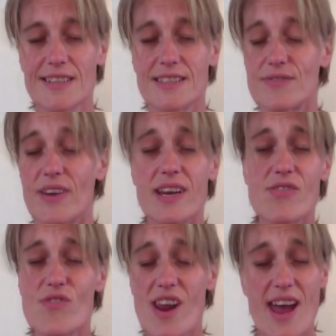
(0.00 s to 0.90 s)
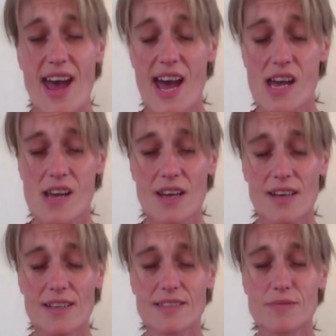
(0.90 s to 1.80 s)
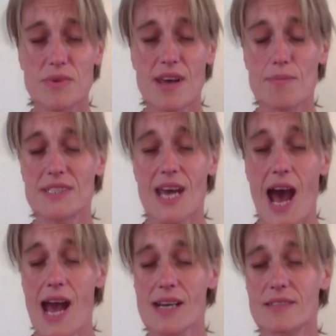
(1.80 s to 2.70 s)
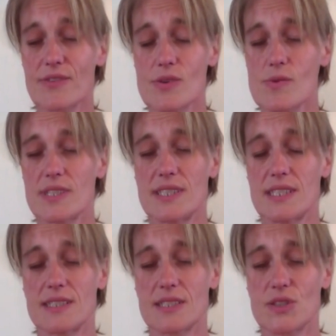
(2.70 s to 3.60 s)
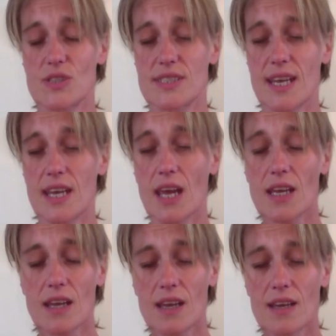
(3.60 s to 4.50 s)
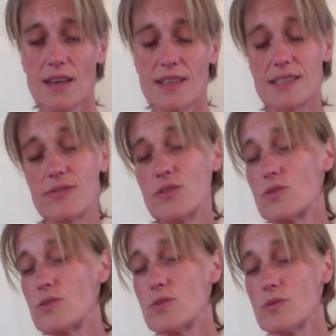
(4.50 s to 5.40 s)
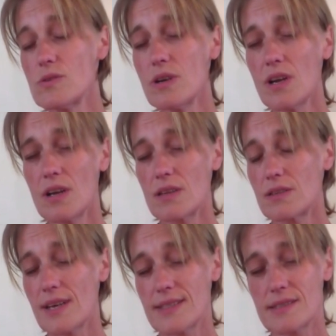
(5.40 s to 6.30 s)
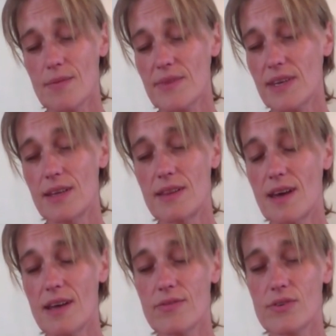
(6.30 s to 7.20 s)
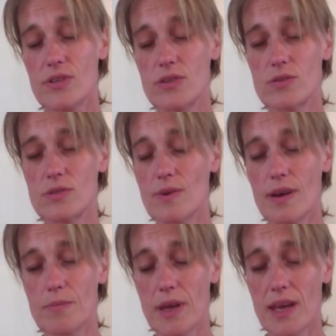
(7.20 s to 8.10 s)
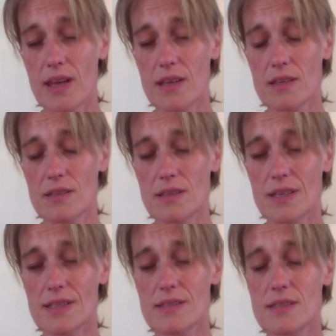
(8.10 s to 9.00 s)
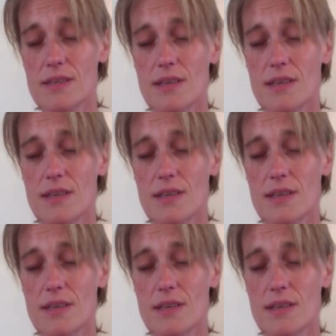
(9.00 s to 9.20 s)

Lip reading: It's very rare to become attacked for what it is that you're saying. And if you do, there's something in there for you to unpick. Yes?